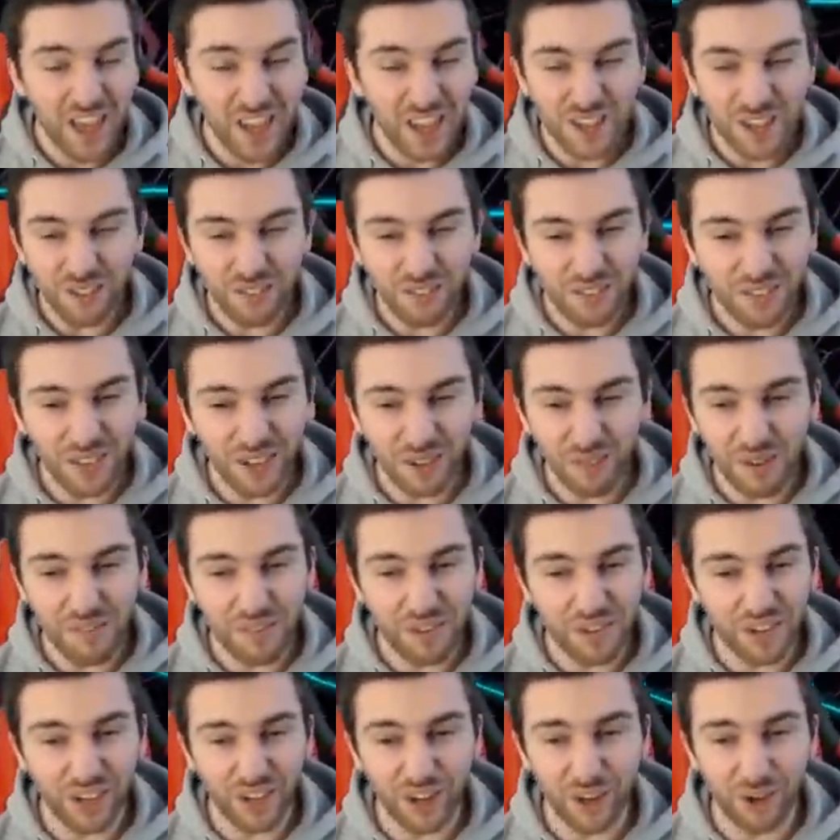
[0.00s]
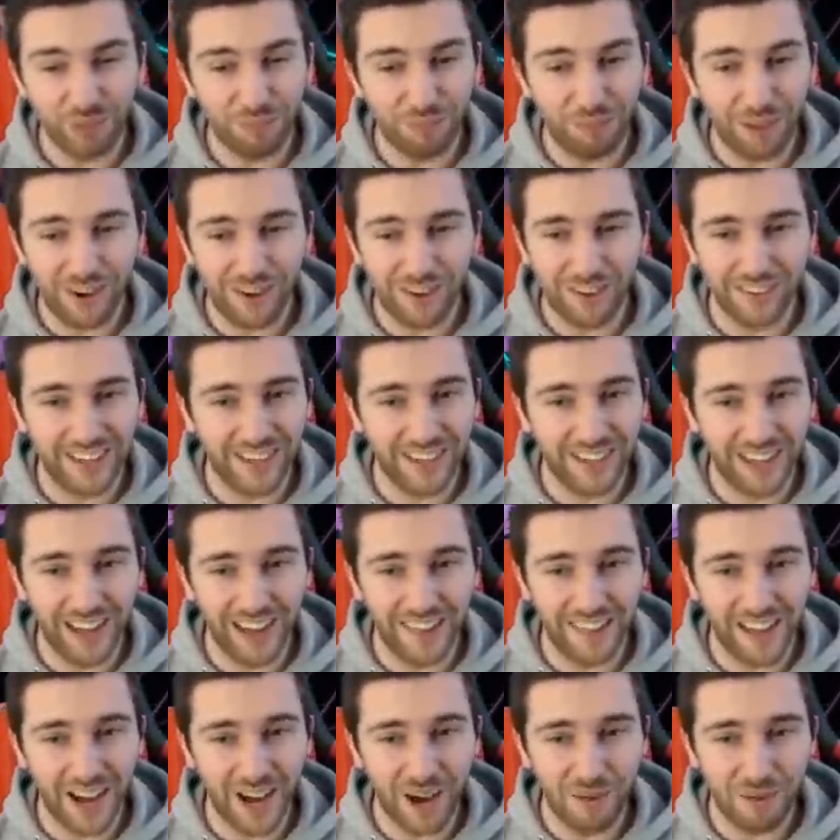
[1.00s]
Don't think I'm ever going to look back on it
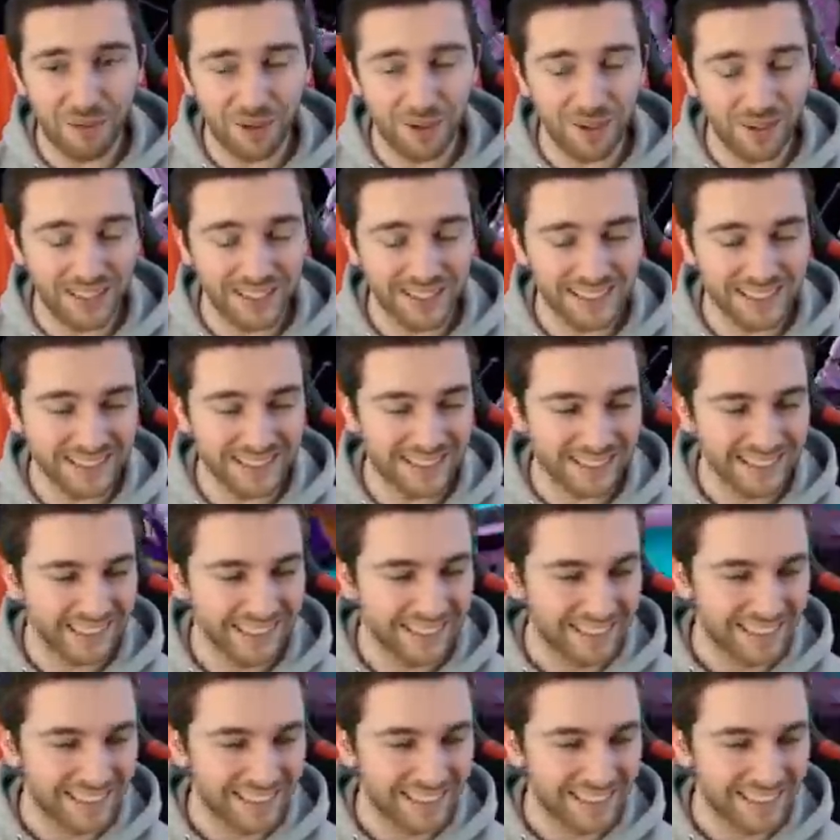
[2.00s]
like that. I'll be honest.